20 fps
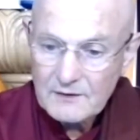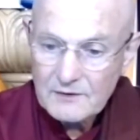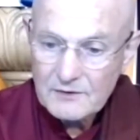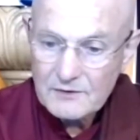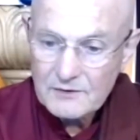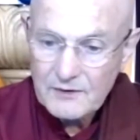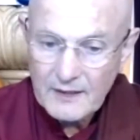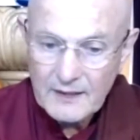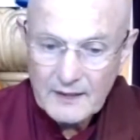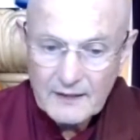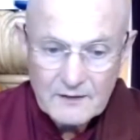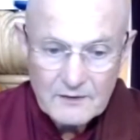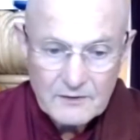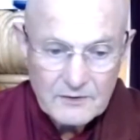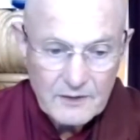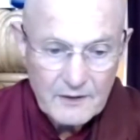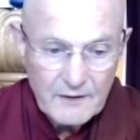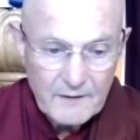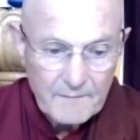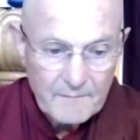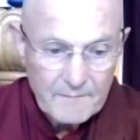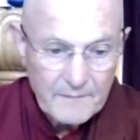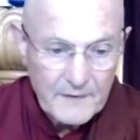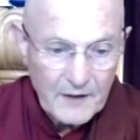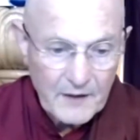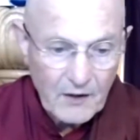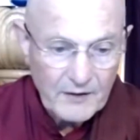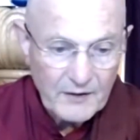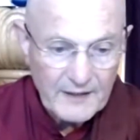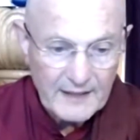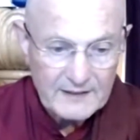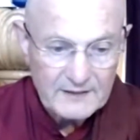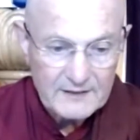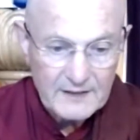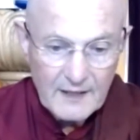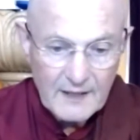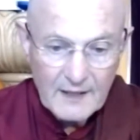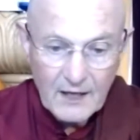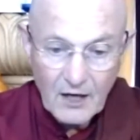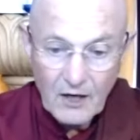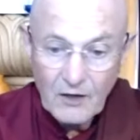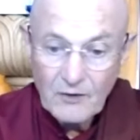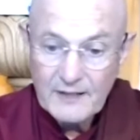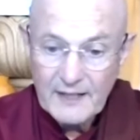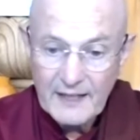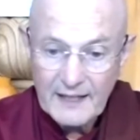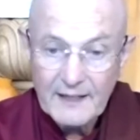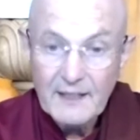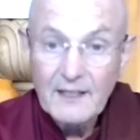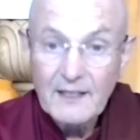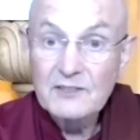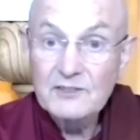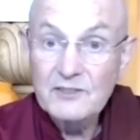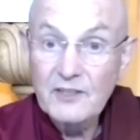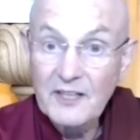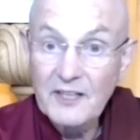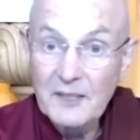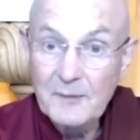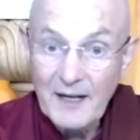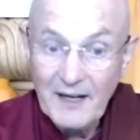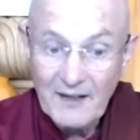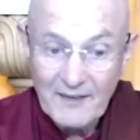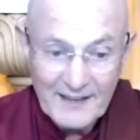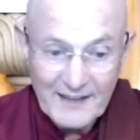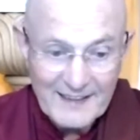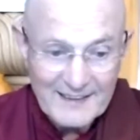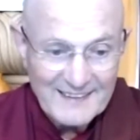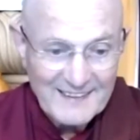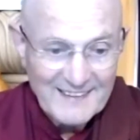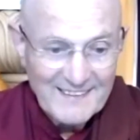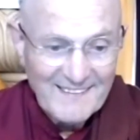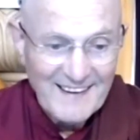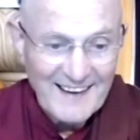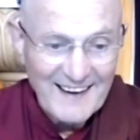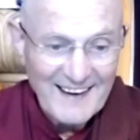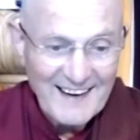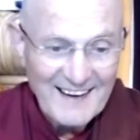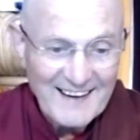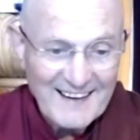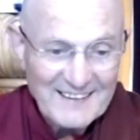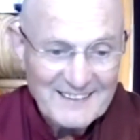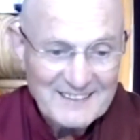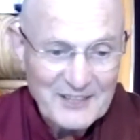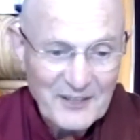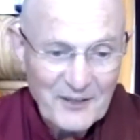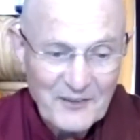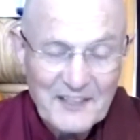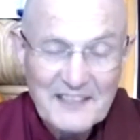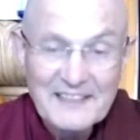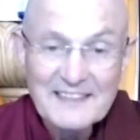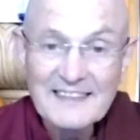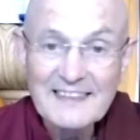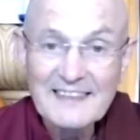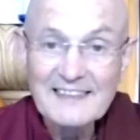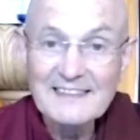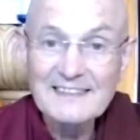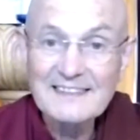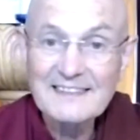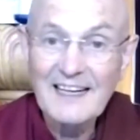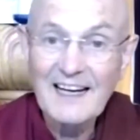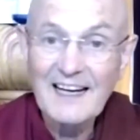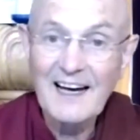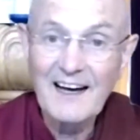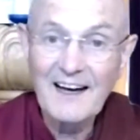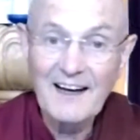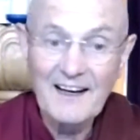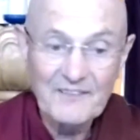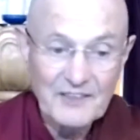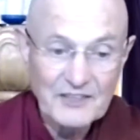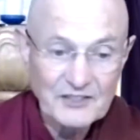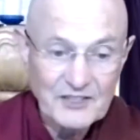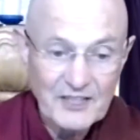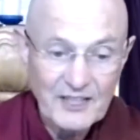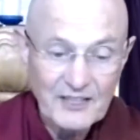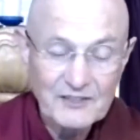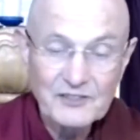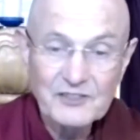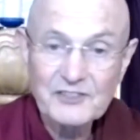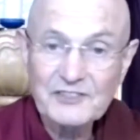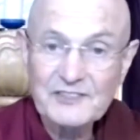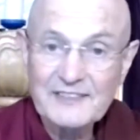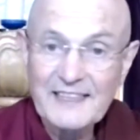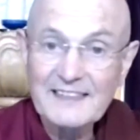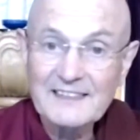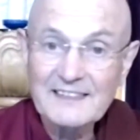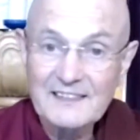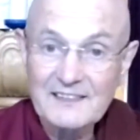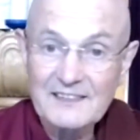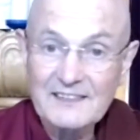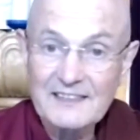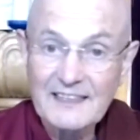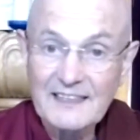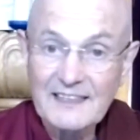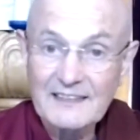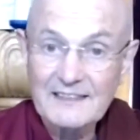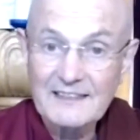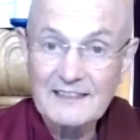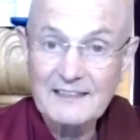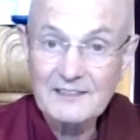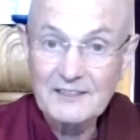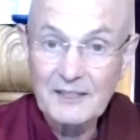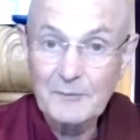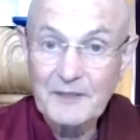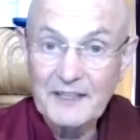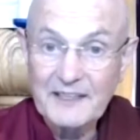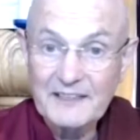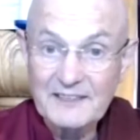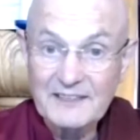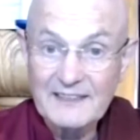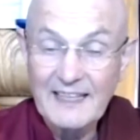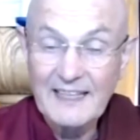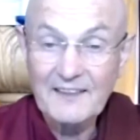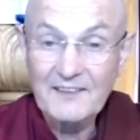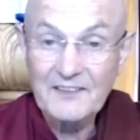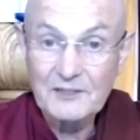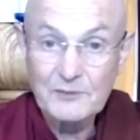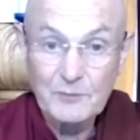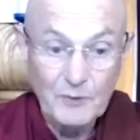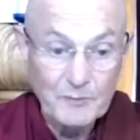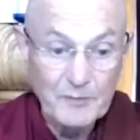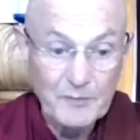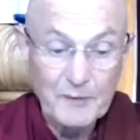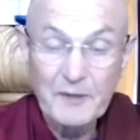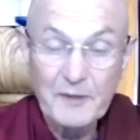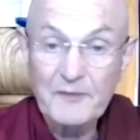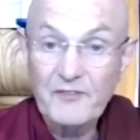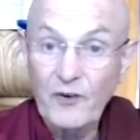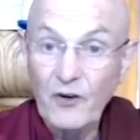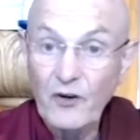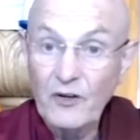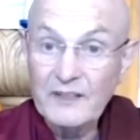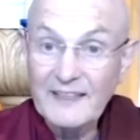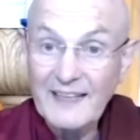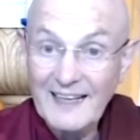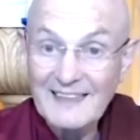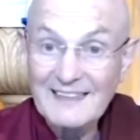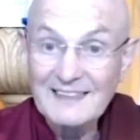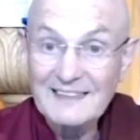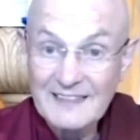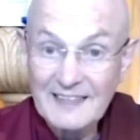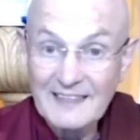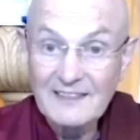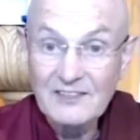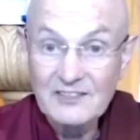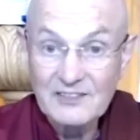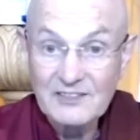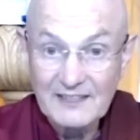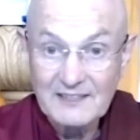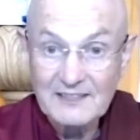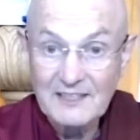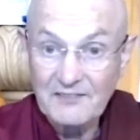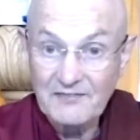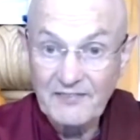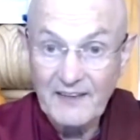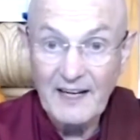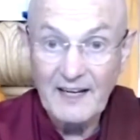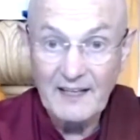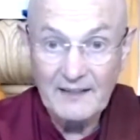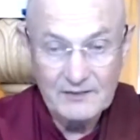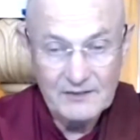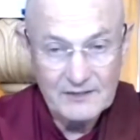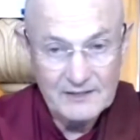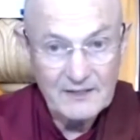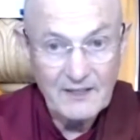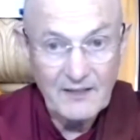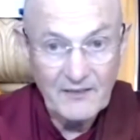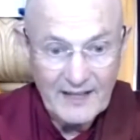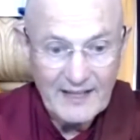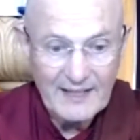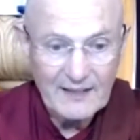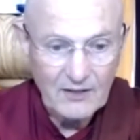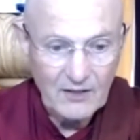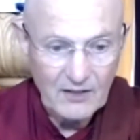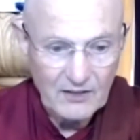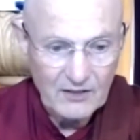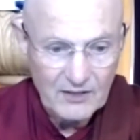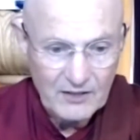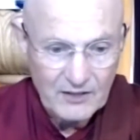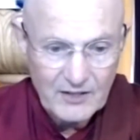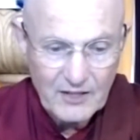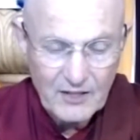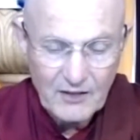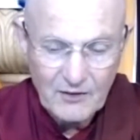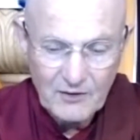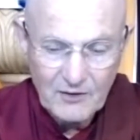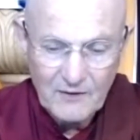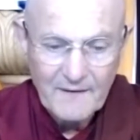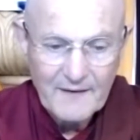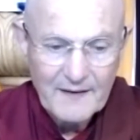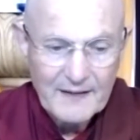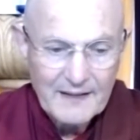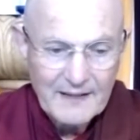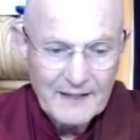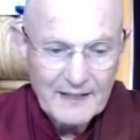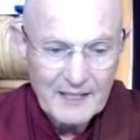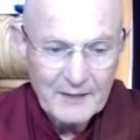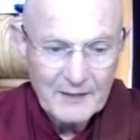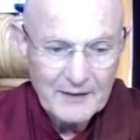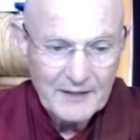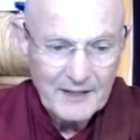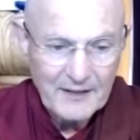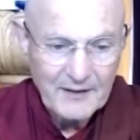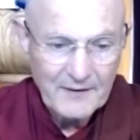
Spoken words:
strange. Oh, yes. Okay. Sorry about that. So this is the judge sentencing somebody to death. This would be before 1965. So it's not that long ago. Here we